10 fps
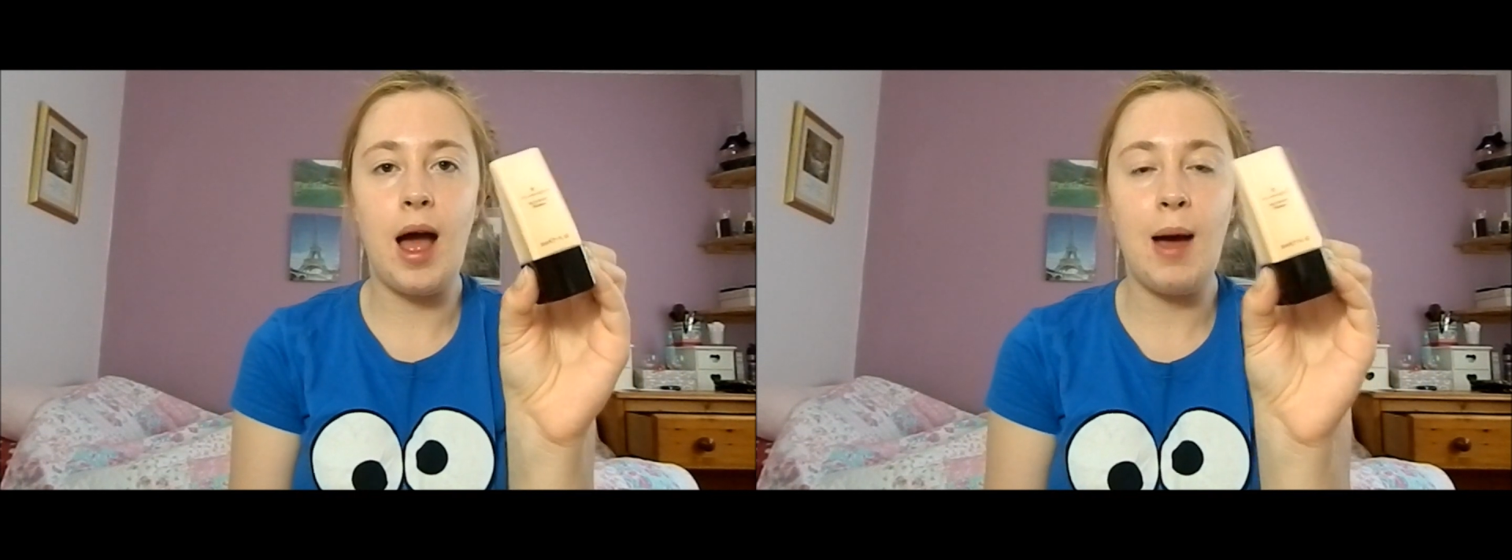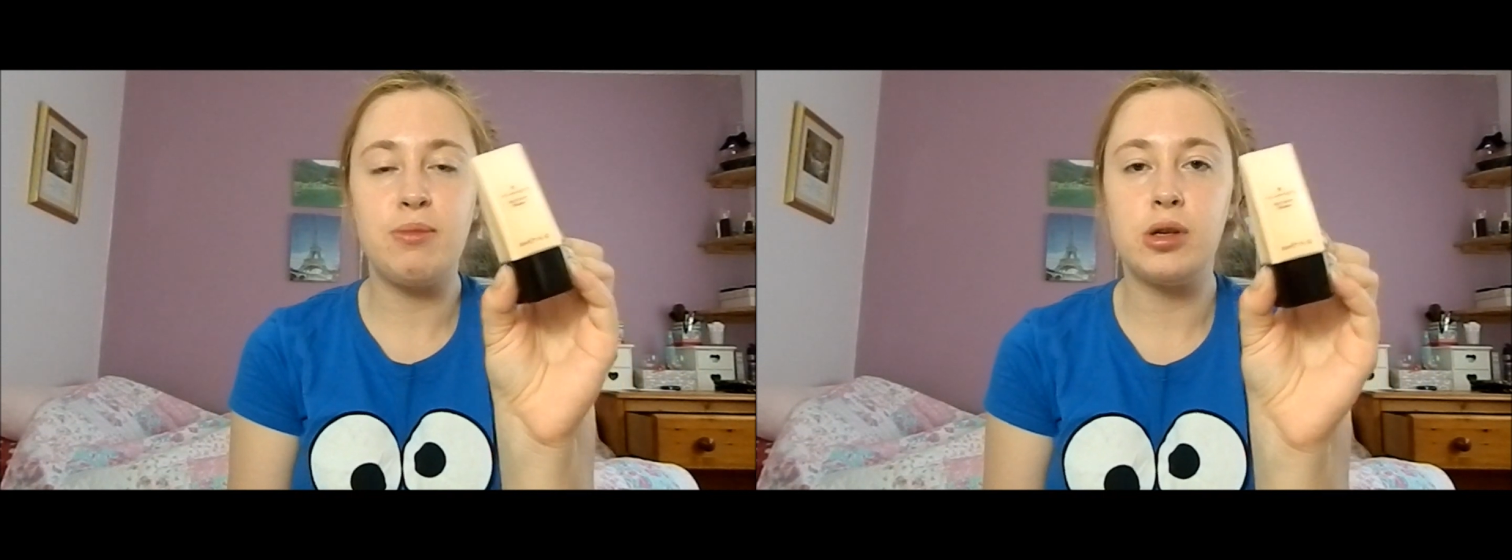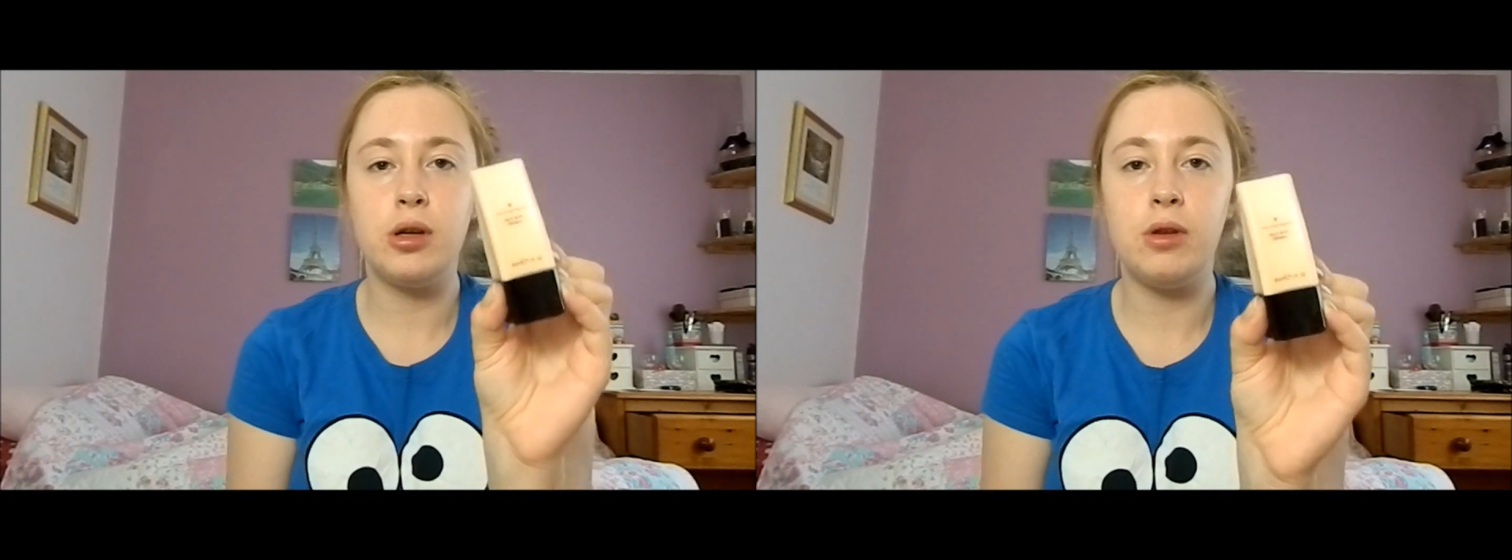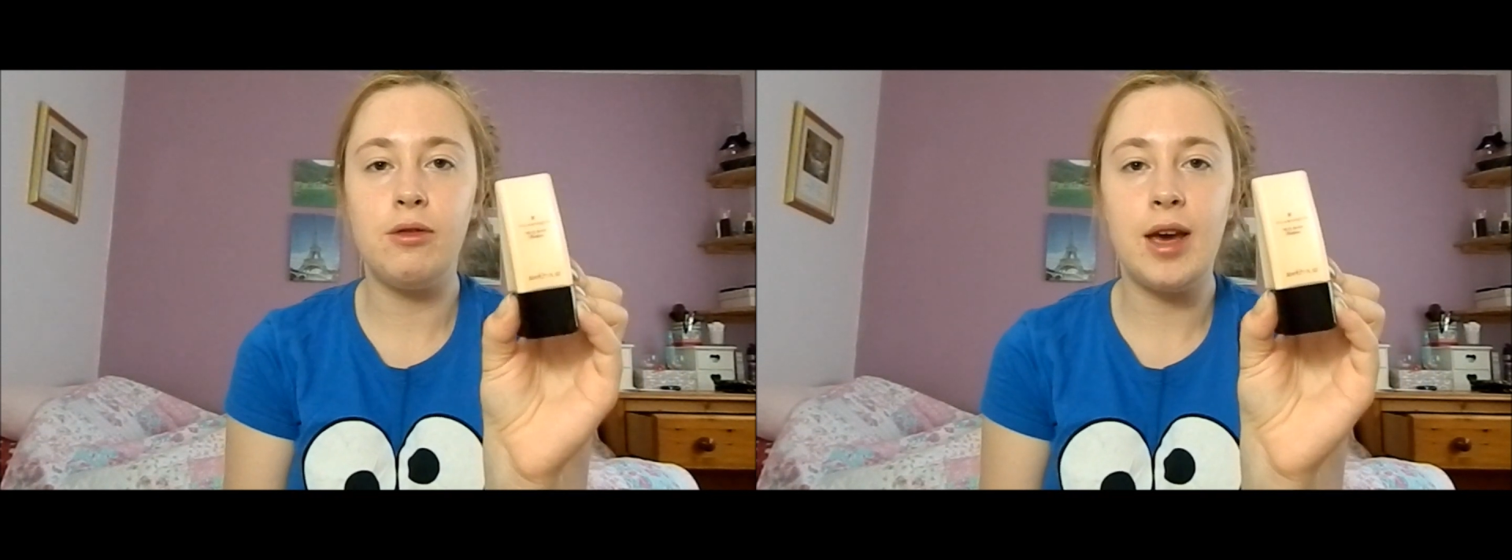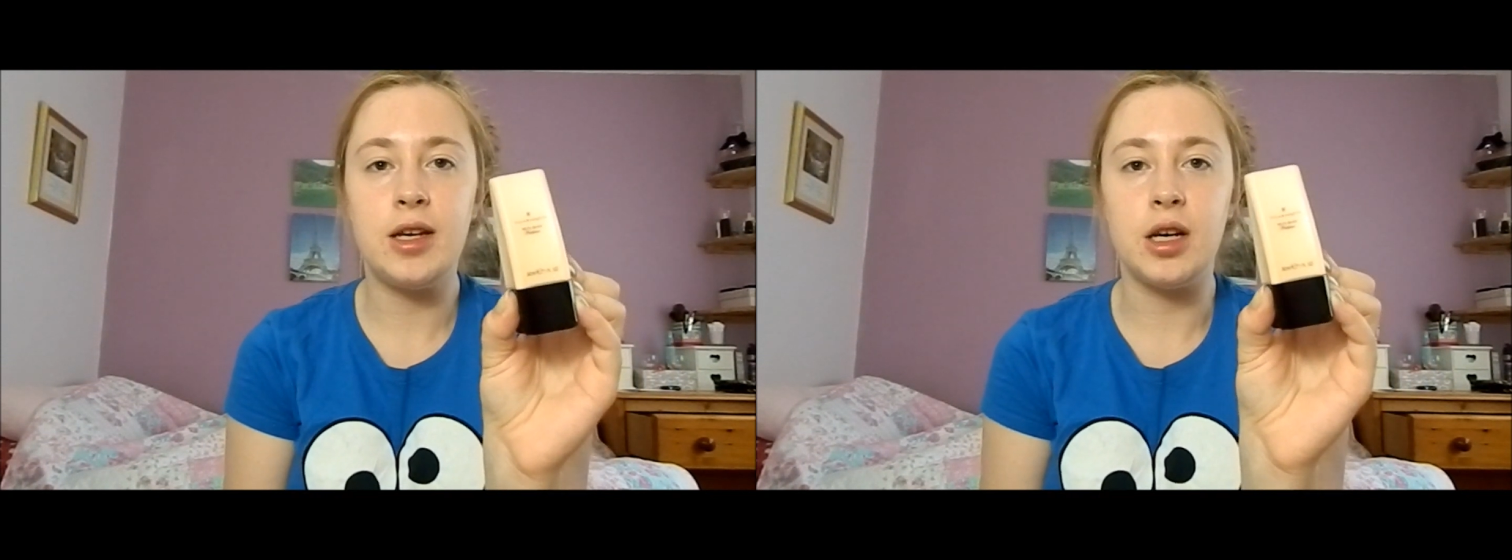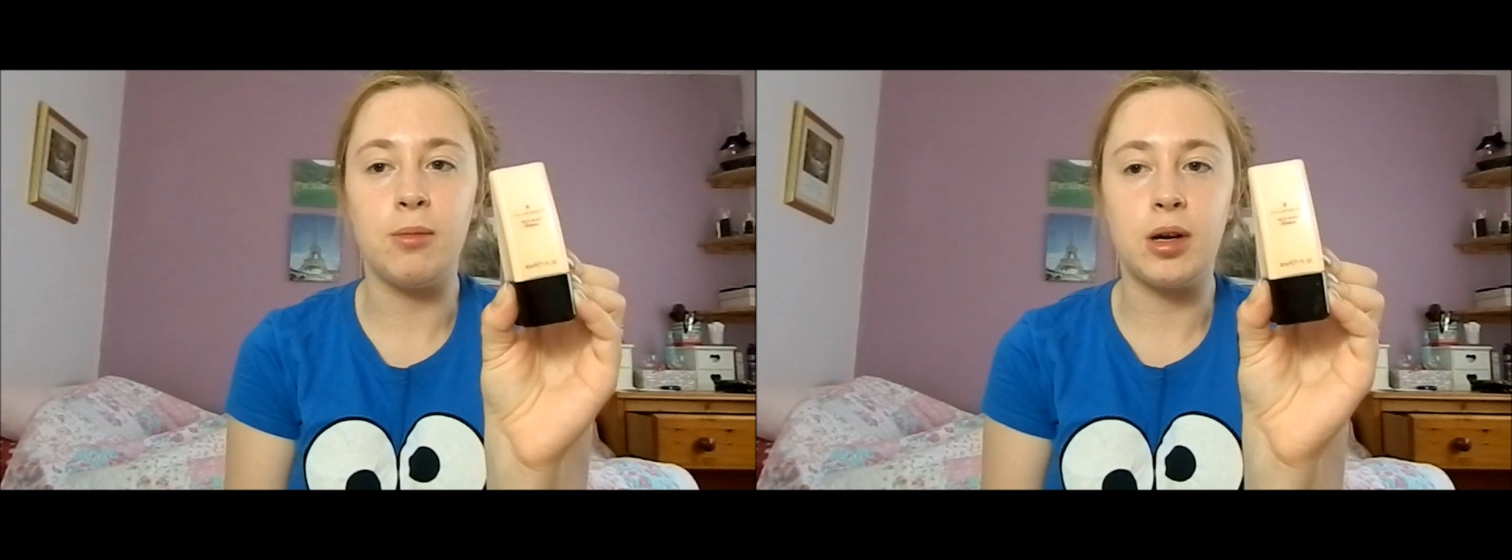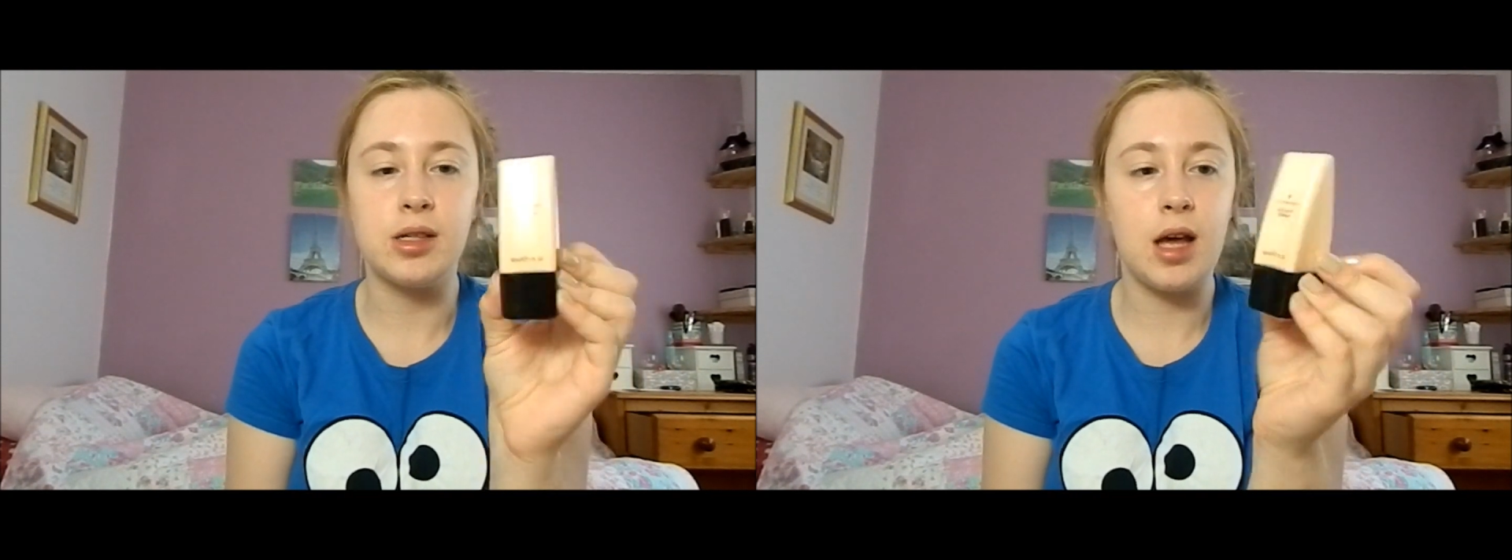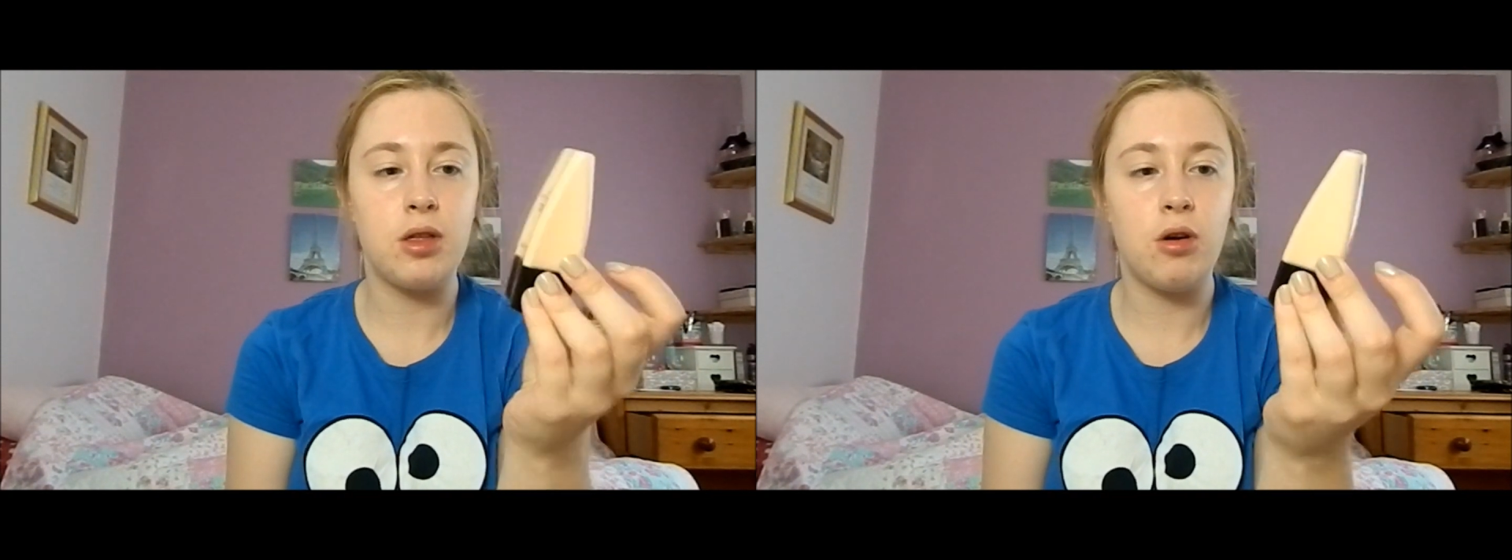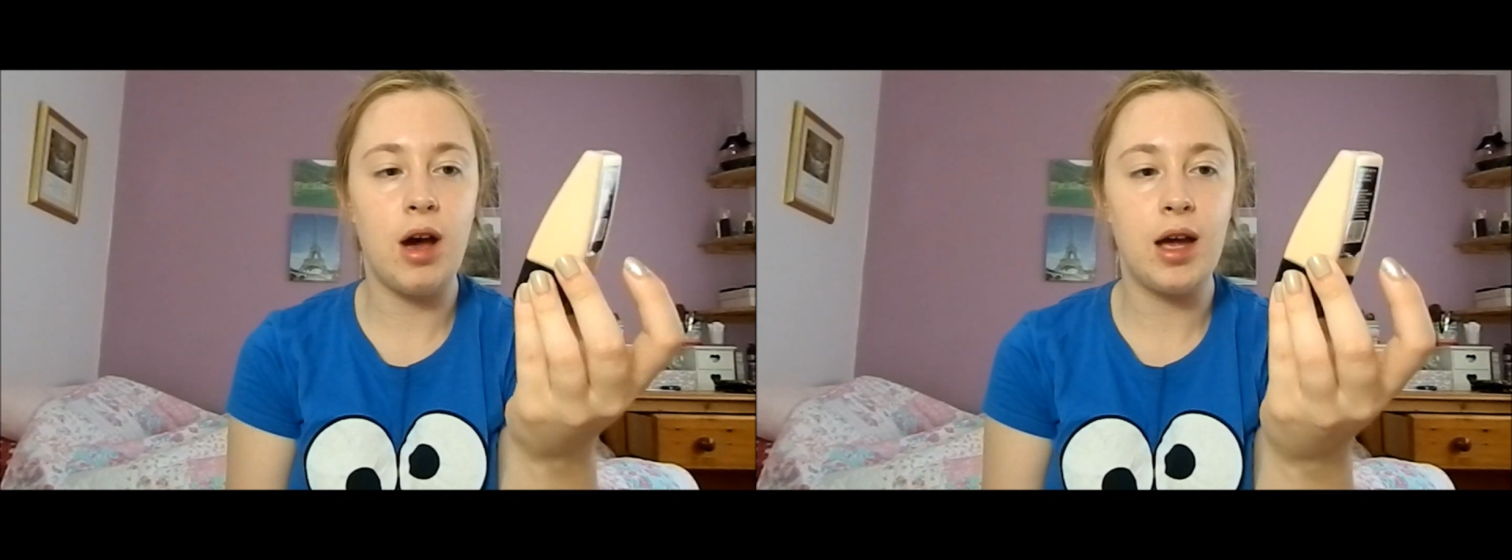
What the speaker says: absolutely raging because I thought